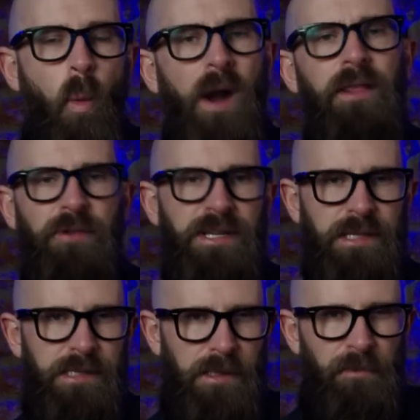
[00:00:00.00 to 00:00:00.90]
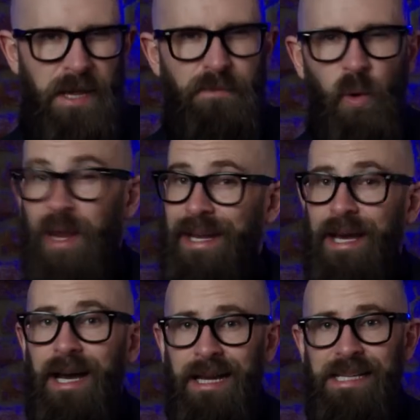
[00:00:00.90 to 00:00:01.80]
One of the reasons people in
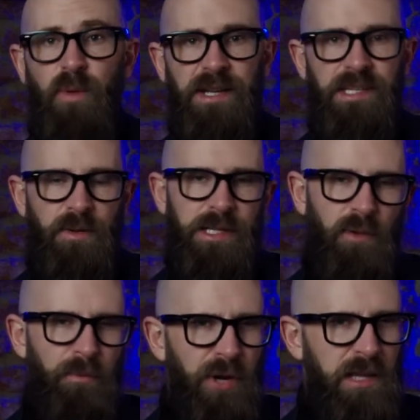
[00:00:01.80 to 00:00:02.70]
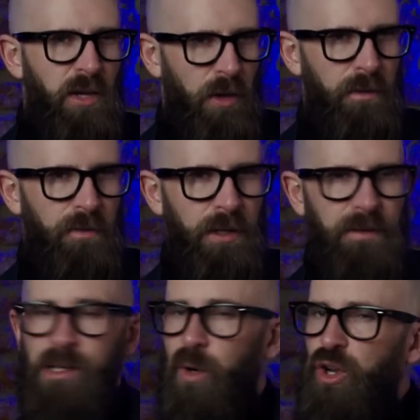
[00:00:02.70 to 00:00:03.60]
early 2020 were pretty confident
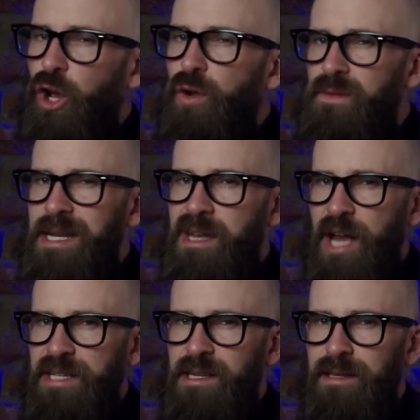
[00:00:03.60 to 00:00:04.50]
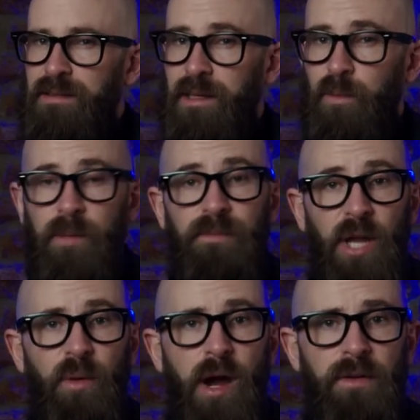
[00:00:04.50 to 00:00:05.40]
this whole COVID 19 thing would
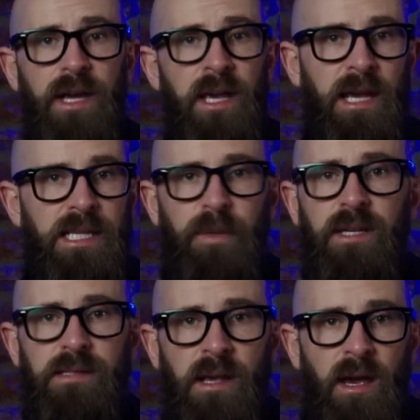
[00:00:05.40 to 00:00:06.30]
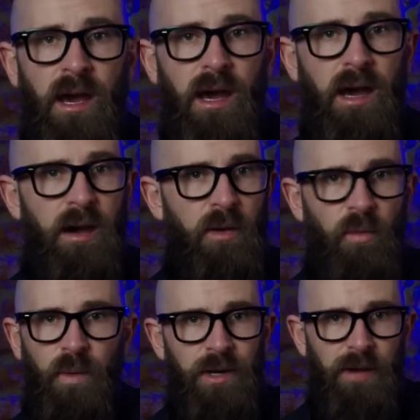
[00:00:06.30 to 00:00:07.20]
blow over is because uh,
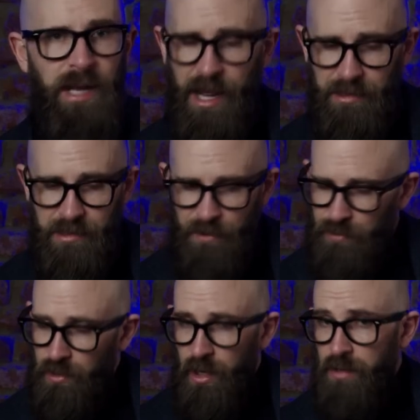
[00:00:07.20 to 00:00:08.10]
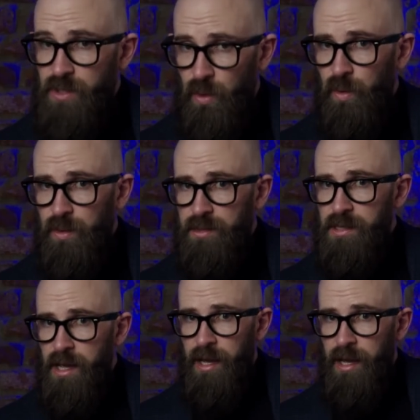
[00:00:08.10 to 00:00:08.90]
we'd already had several close calls.